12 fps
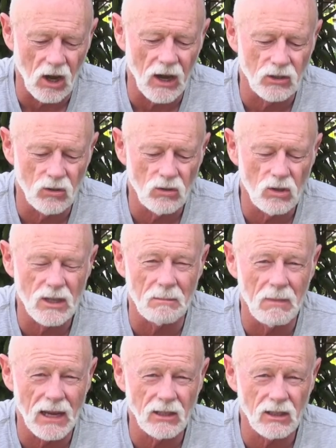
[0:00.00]
I do use a
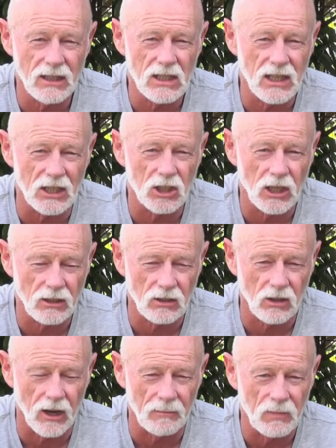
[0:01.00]
manually set shutter
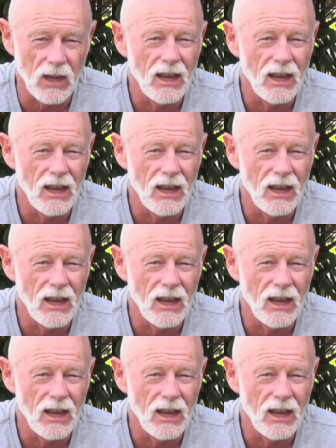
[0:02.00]
time.